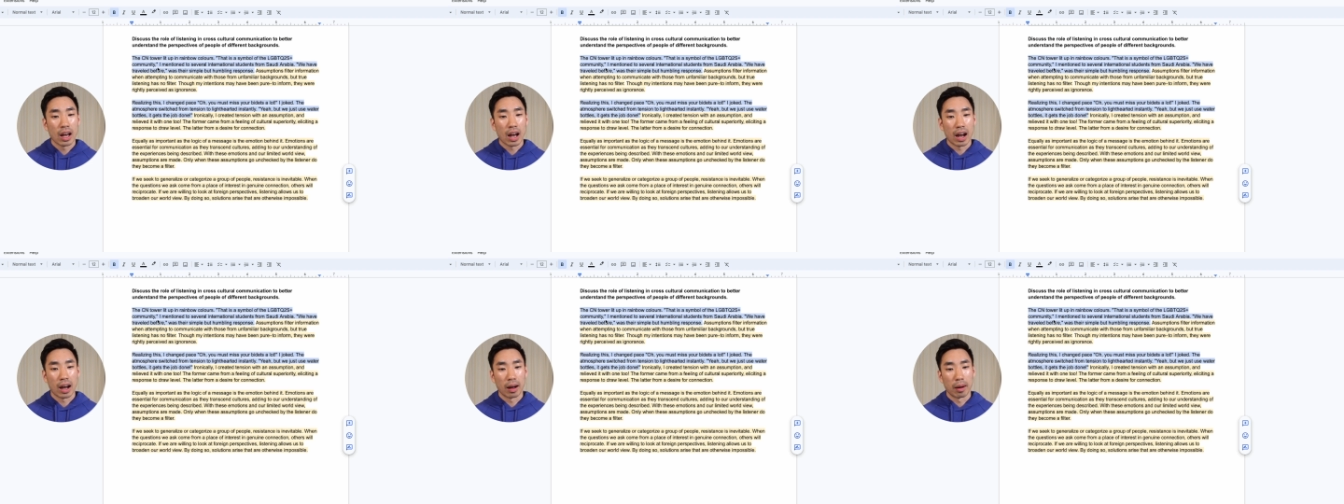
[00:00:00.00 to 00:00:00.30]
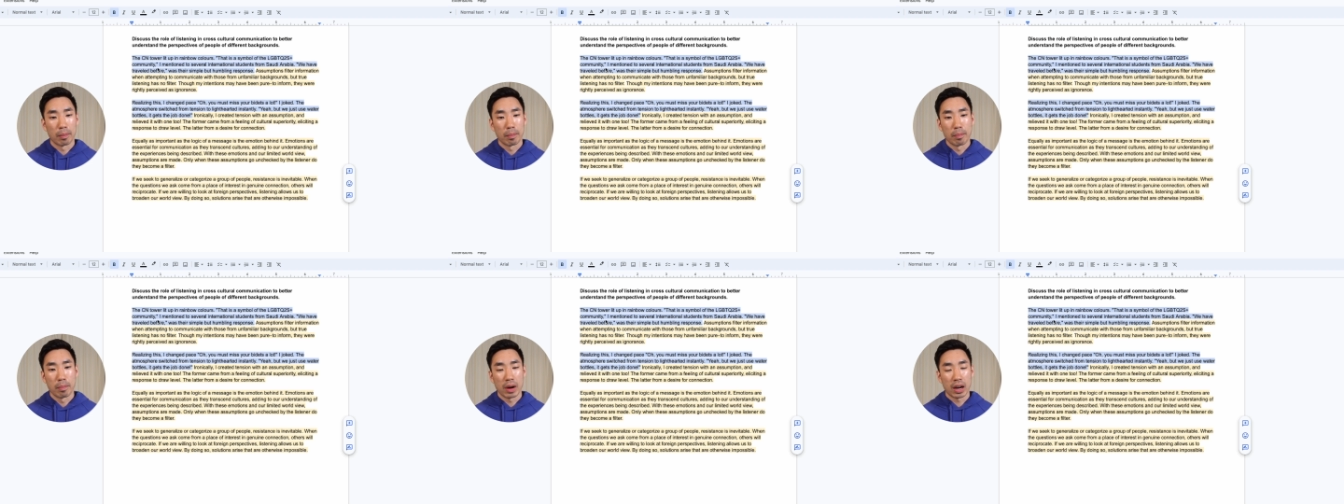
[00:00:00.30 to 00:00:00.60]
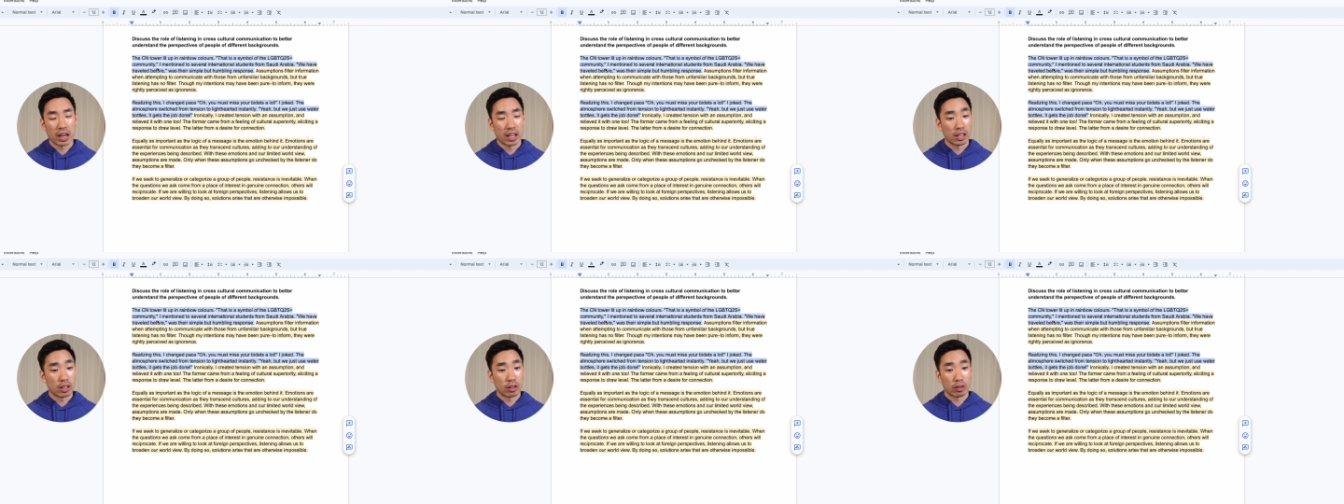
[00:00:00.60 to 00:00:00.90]
Um,
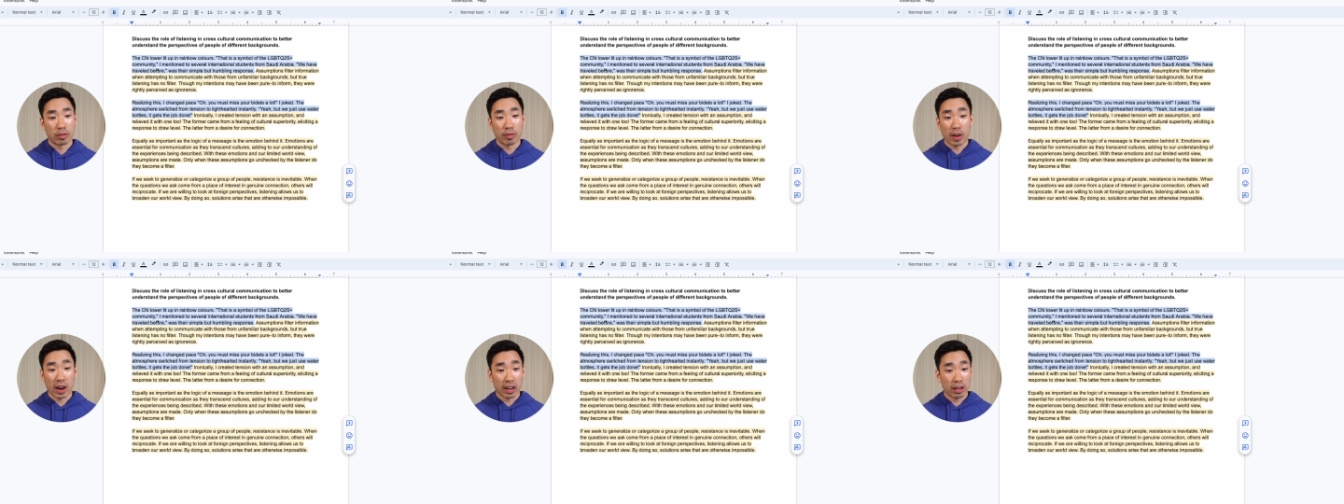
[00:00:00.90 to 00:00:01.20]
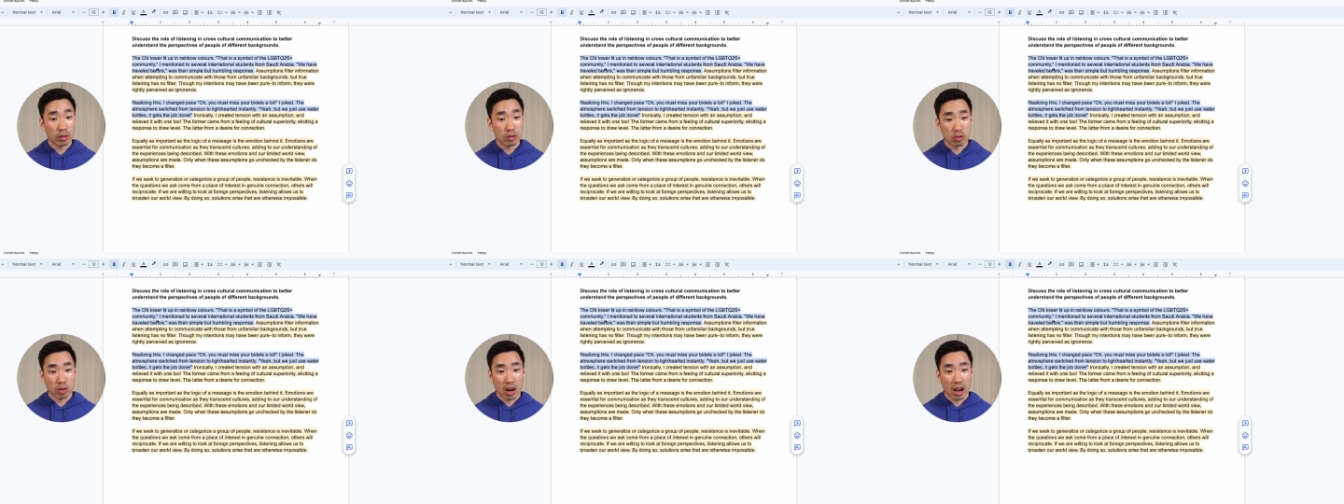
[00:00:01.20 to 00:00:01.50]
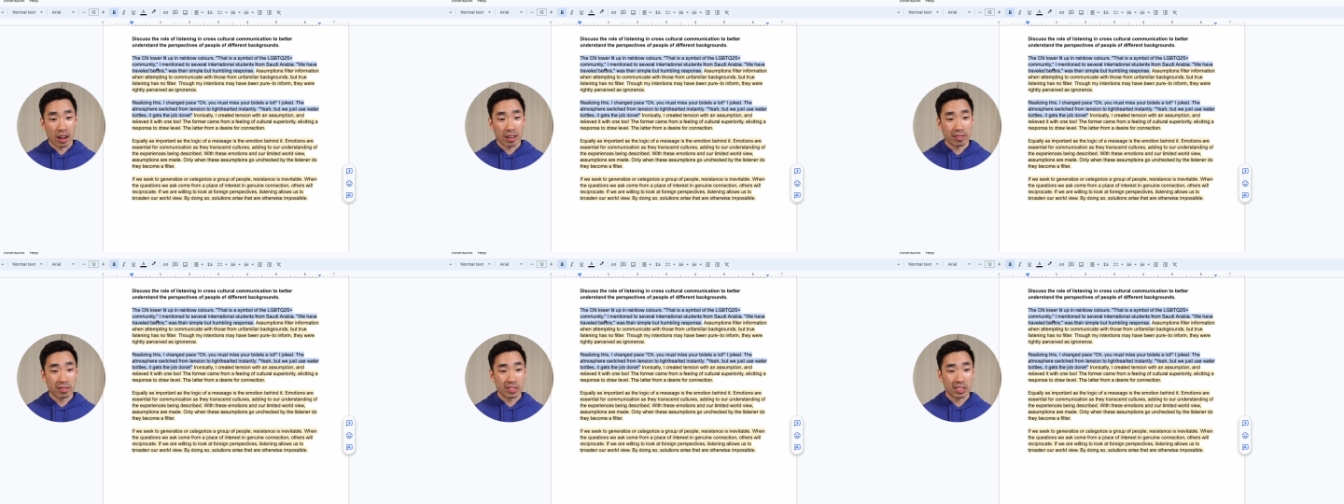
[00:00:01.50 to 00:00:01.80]
but in your final
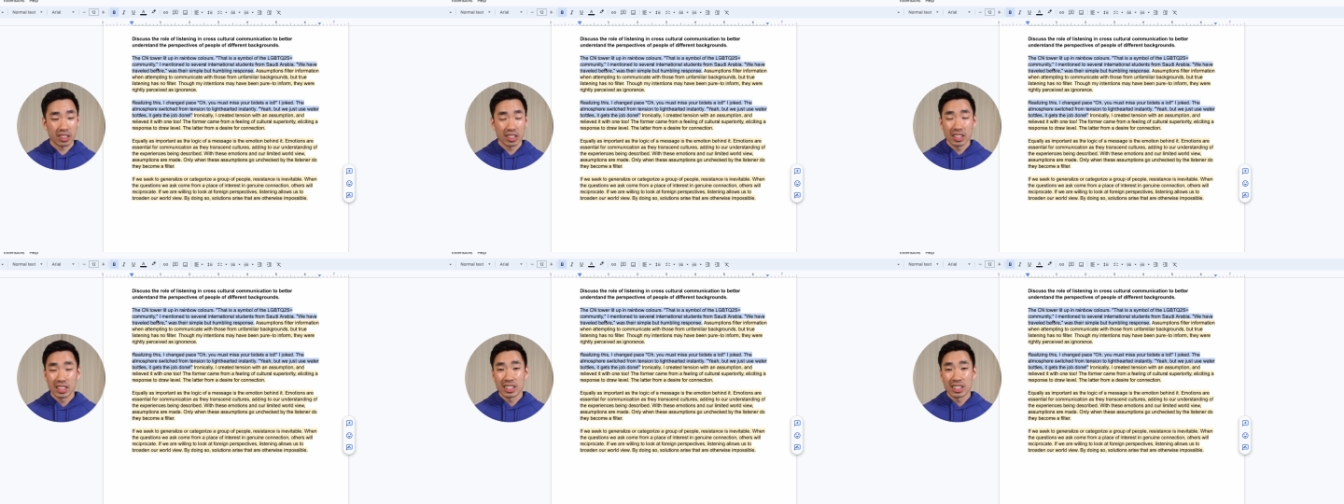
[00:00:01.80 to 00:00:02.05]
draft,